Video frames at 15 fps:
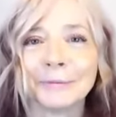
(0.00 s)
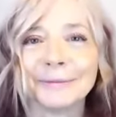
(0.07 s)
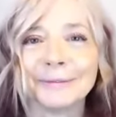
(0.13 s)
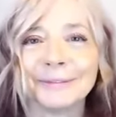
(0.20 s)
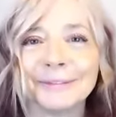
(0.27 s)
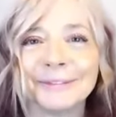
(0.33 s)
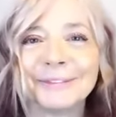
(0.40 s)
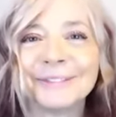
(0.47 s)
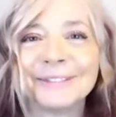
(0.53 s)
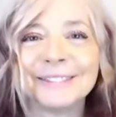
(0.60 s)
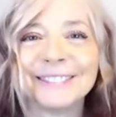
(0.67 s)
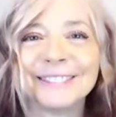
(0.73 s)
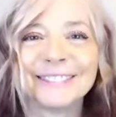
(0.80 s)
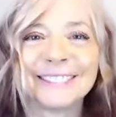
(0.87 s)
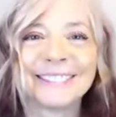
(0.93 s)

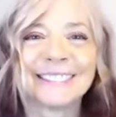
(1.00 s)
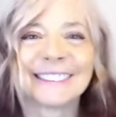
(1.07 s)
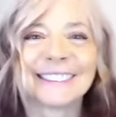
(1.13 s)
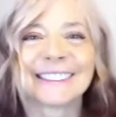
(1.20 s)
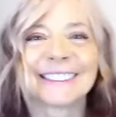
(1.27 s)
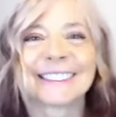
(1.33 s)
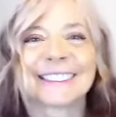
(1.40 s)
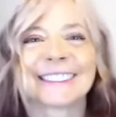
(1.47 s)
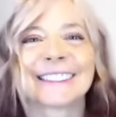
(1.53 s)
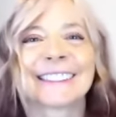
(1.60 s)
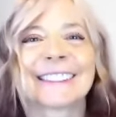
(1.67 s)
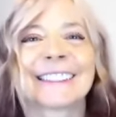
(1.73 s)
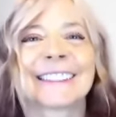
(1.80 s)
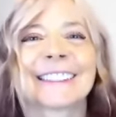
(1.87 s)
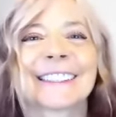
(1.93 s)

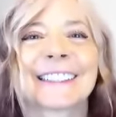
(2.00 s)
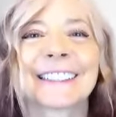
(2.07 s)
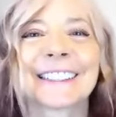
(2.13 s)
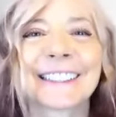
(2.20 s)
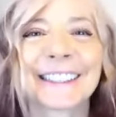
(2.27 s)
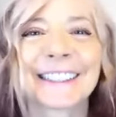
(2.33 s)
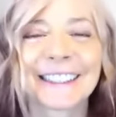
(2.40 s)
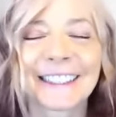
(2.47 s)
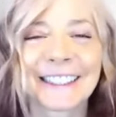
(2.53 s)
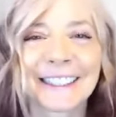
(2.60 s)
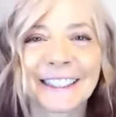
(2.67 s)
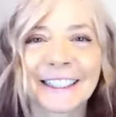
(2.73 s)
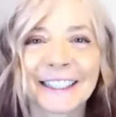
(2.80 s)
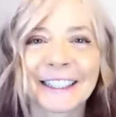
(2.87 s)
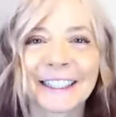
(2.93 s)

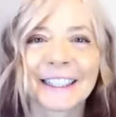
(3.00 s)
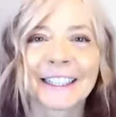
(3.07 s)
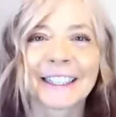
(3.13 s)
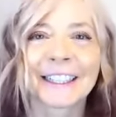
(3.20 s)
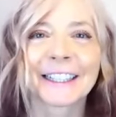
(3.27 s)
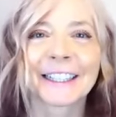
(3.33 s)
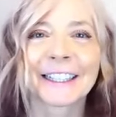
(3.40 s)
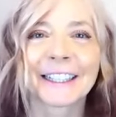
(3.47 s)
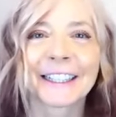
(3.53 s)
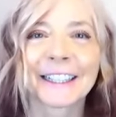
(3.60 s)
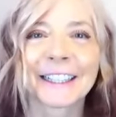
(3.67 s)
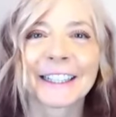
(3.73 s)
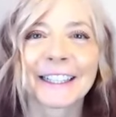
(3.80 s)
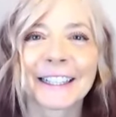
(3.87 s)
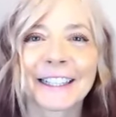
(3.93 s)

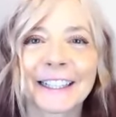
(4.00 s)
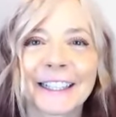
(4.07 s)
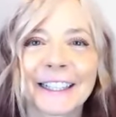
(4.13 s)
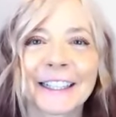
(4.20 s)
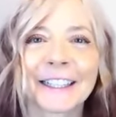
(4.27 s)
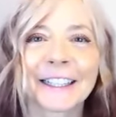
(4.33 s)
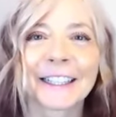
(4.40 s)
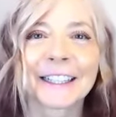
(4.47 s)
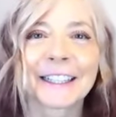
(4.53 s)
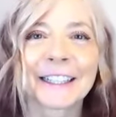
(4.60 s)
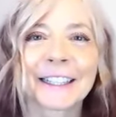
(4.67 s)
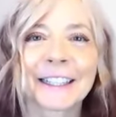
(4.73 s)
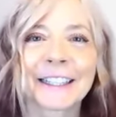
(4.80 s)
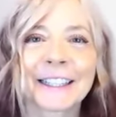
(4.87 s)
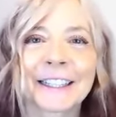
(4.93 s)

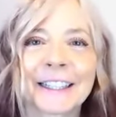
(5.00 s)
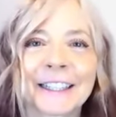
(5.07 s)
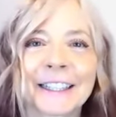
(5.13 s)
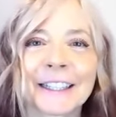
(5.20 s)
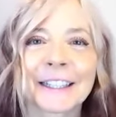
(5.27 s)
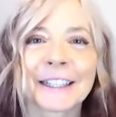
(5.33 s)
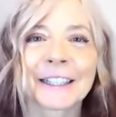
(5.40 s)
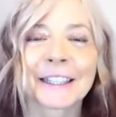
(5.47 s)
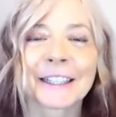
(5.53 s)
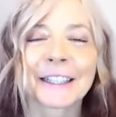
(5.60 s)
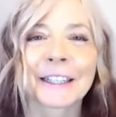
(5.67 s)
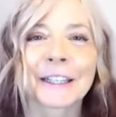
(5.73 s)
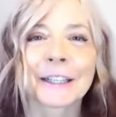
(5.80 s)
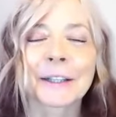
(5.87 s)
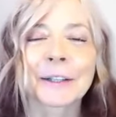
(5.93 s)

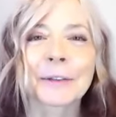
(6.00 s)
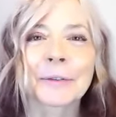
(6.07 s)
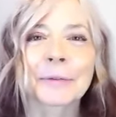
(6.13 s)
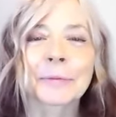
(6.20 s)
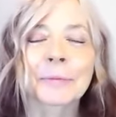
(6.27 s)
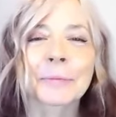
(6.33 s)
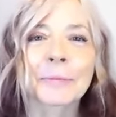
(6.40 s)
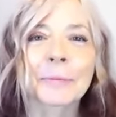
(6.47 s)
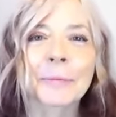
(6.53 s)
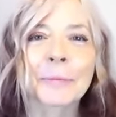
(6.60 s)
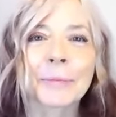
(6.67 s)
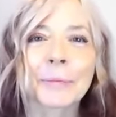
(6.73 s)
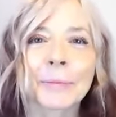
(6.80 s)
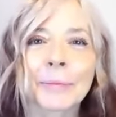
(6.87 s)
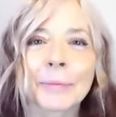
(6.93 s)

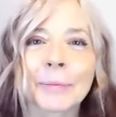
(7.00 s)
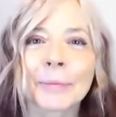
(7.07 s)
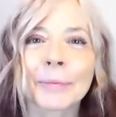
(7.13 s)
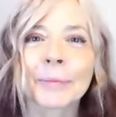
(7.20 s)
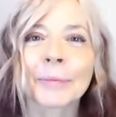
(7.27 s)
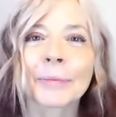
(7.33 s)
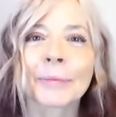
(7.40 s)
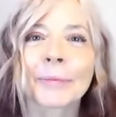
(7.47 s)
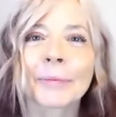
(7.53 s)
No one is speaking in this clip.